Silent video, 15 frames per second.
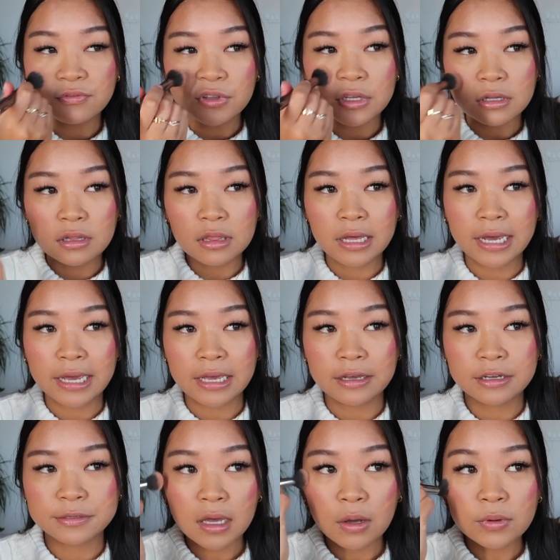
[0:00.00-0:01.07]
feel
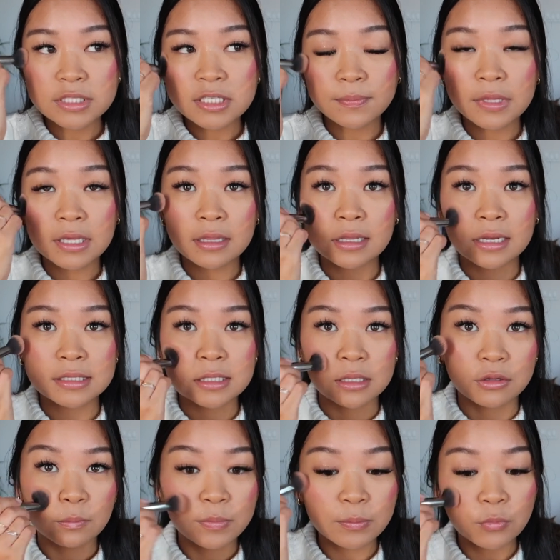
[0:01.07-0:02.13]
like I want something that's a
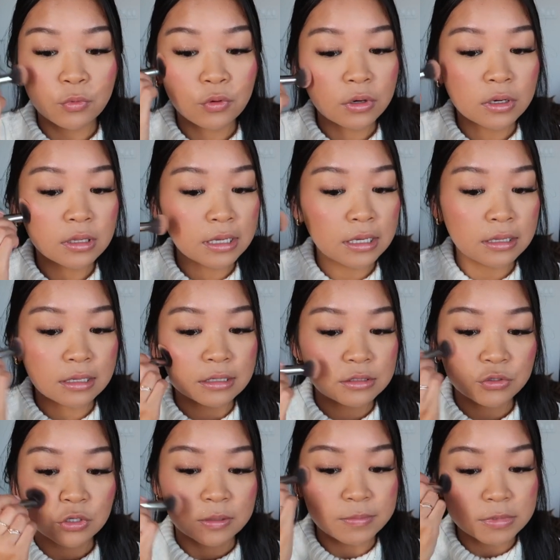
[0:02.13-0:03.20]
little bit more like that
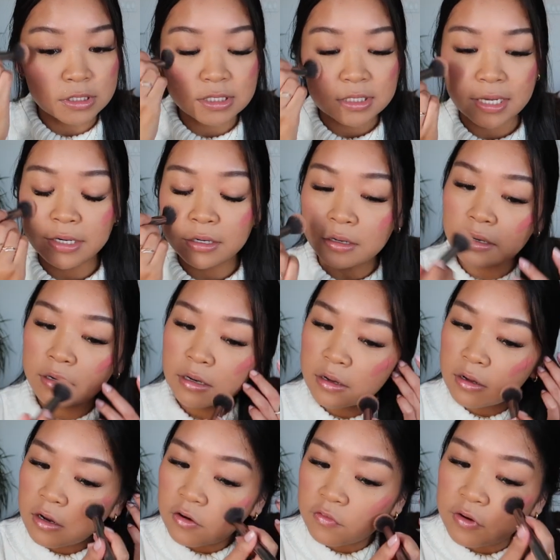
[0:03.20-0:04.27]
screams designer
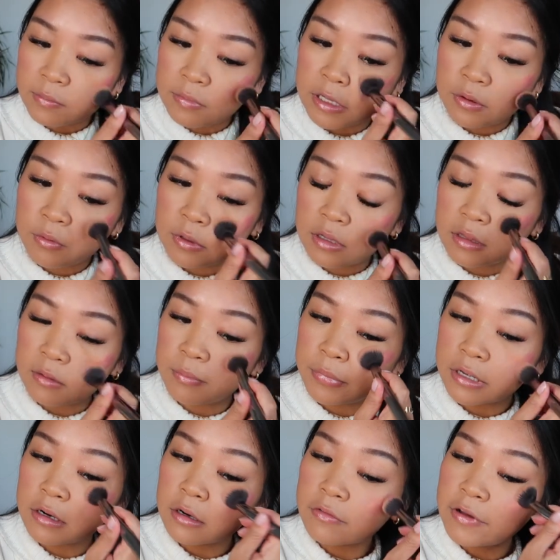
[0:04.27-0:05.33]
from like one of the
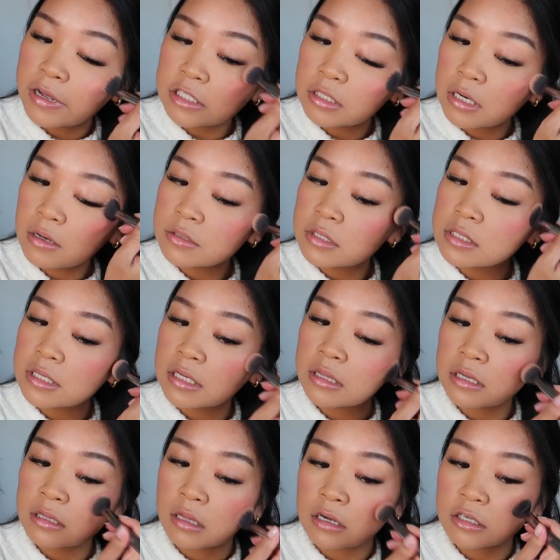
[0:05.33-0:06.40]
bigger fashion houses. I
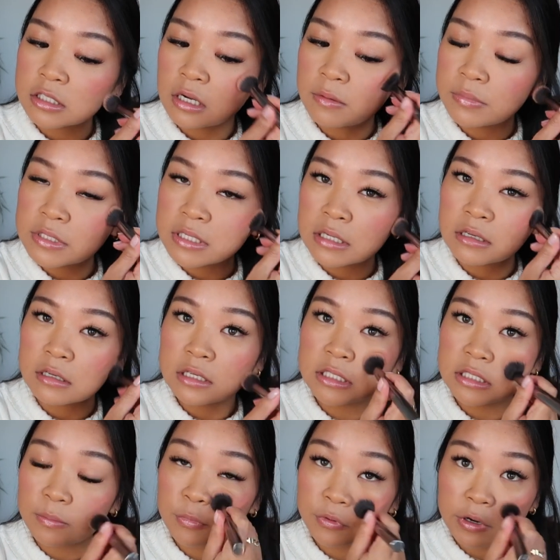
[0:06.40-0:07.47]
think Longchamp is like a
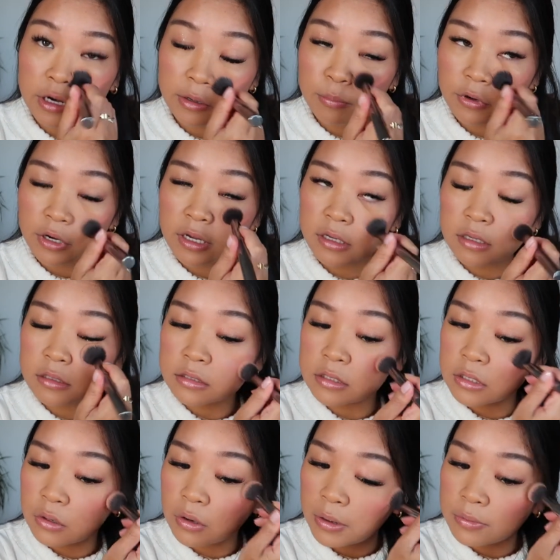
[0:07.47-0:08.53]
contemporary brand,
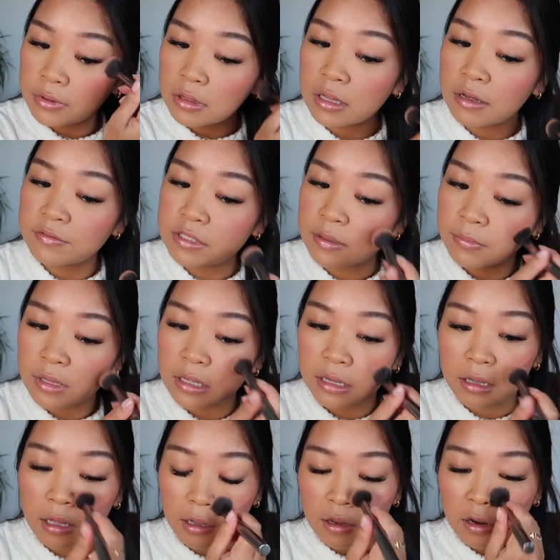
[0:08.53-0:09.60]
so I would love
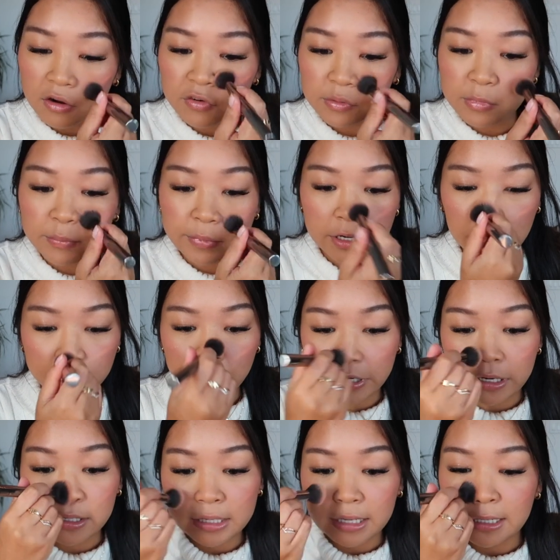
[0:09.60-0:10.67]
something from a bigger
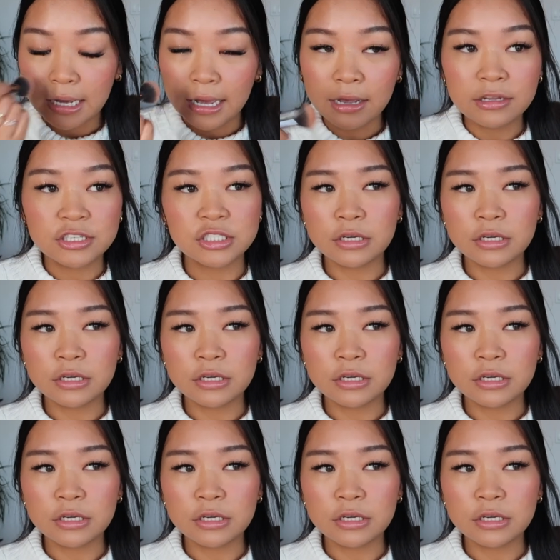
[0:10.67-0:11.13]
brand. And I